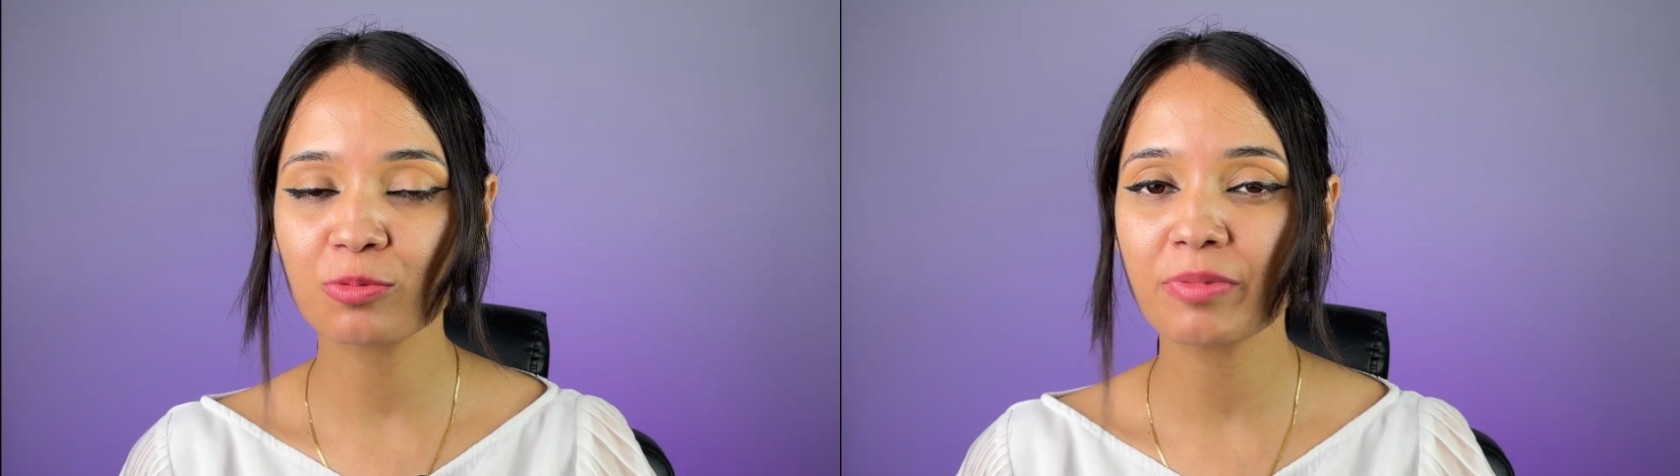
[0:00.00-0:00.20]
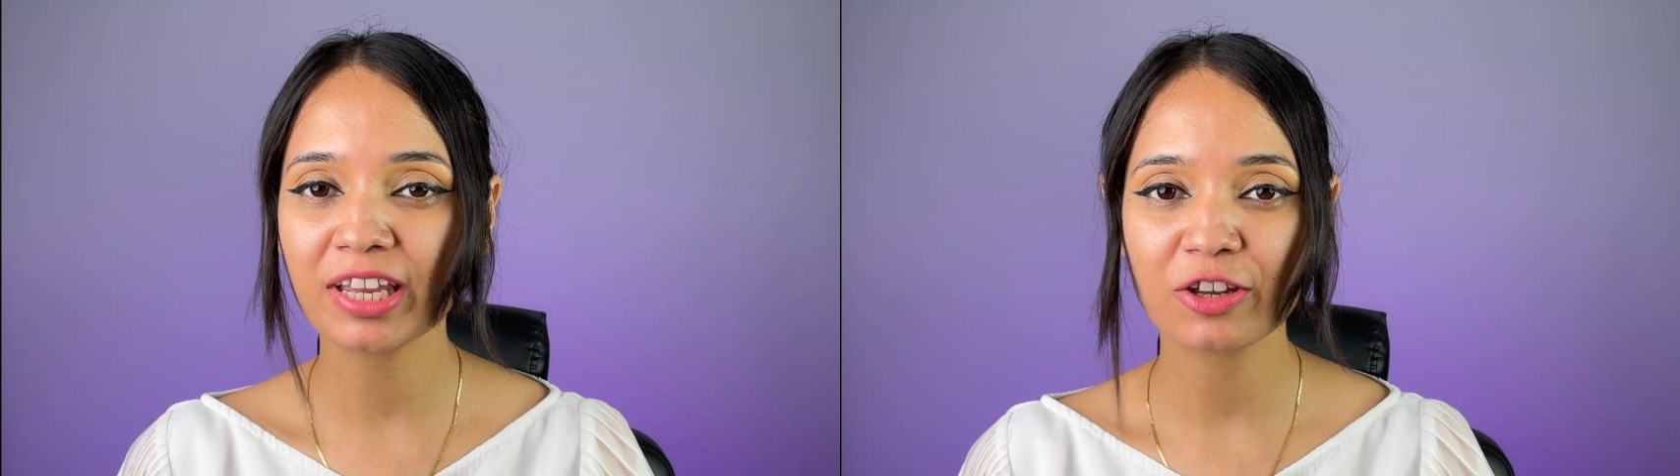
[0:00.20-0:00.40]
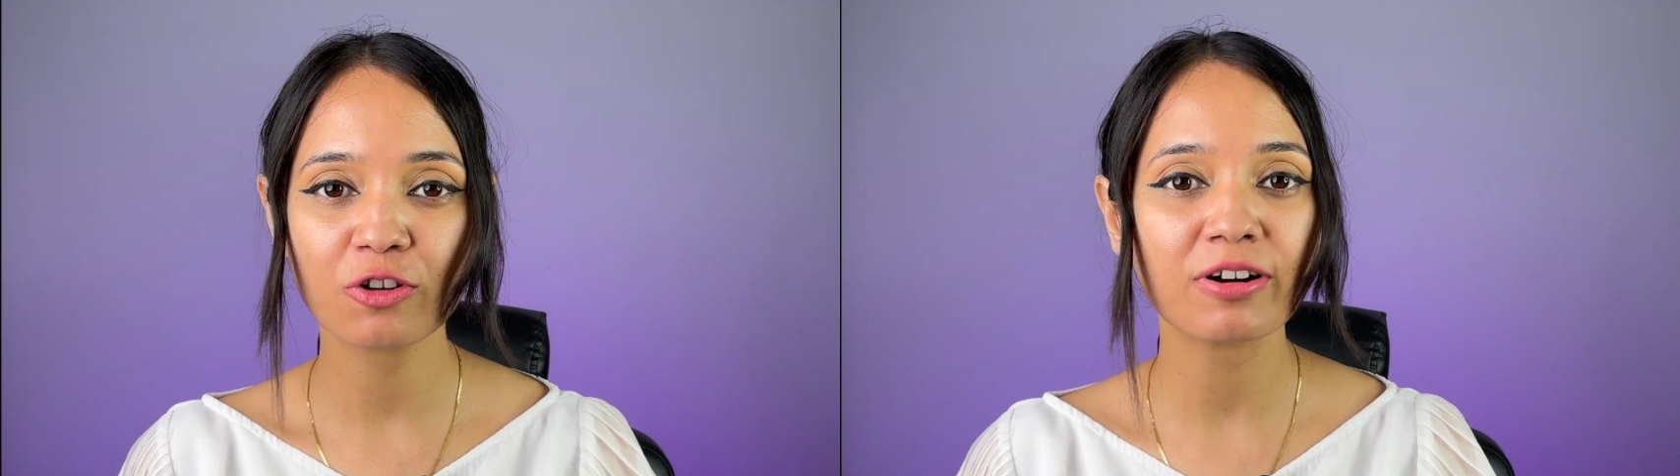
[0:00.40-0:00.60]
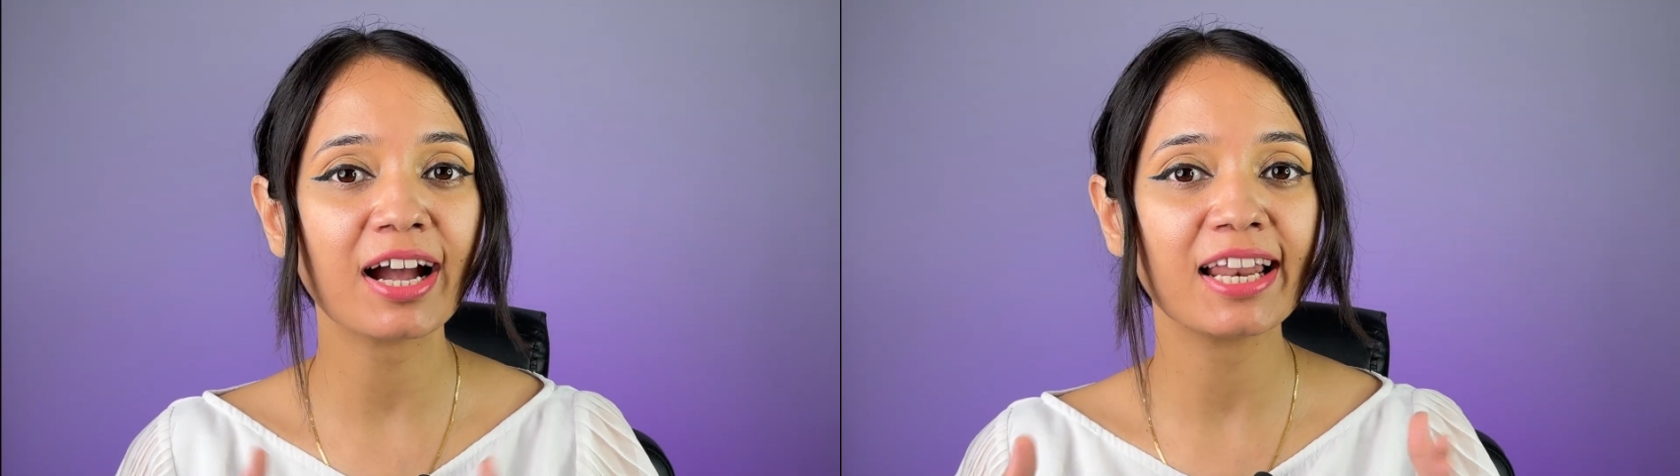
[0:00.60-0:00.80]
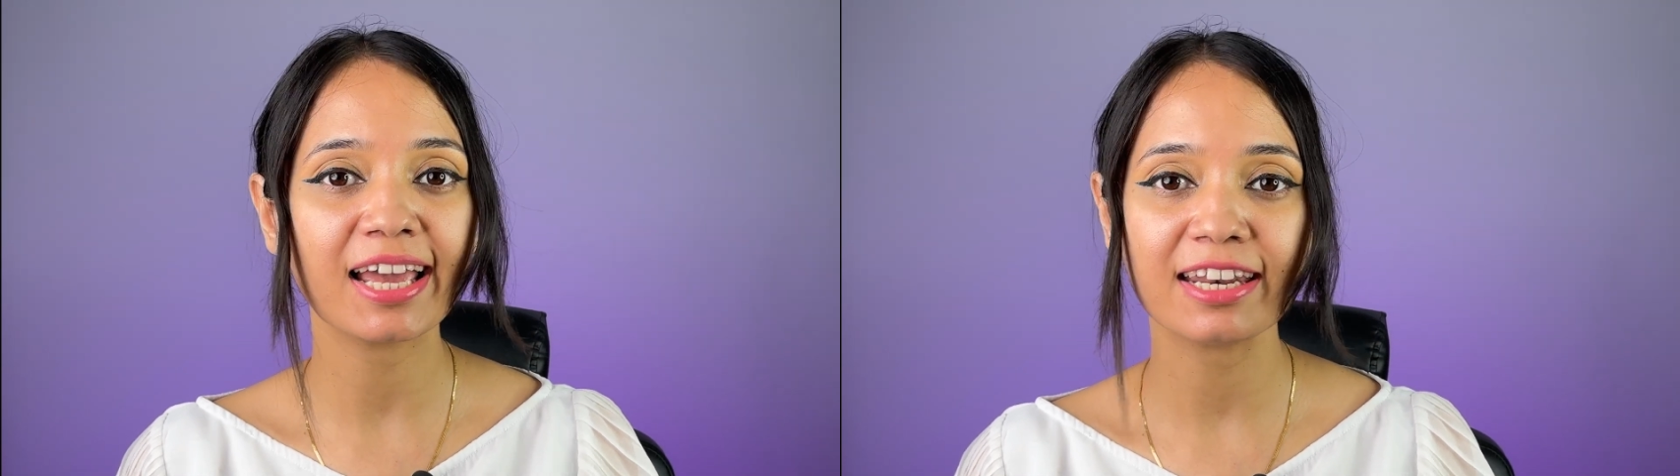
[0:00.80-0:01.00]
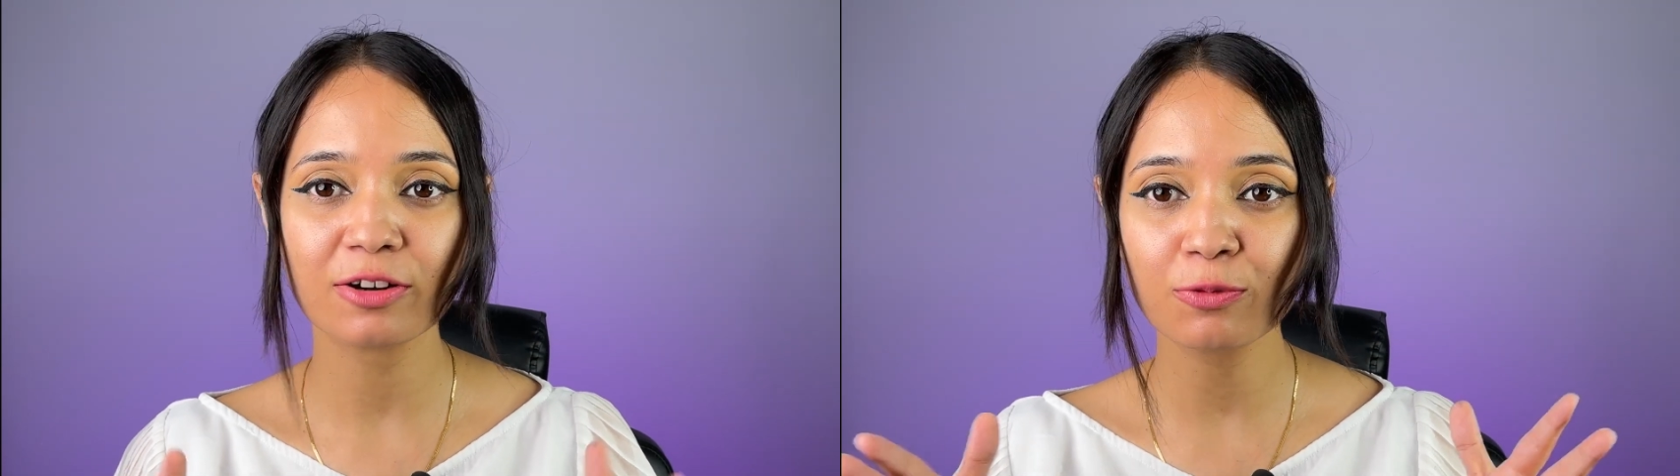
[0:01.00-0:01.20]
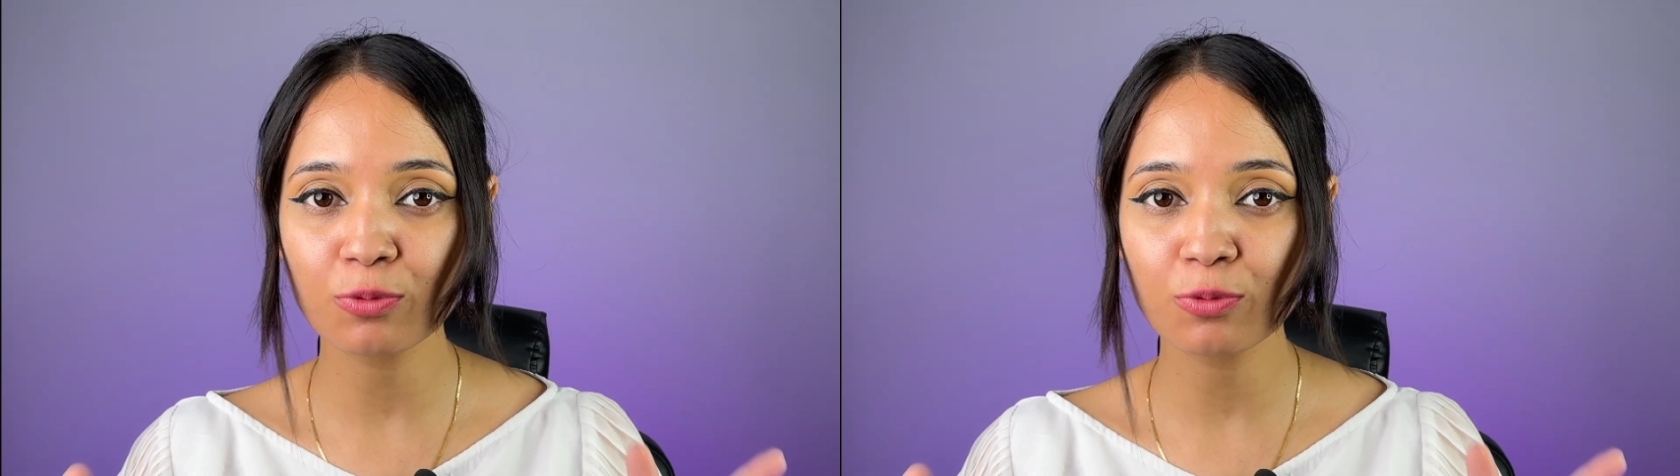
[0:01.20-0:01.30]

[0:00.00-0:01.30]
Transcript: to make your eyeliner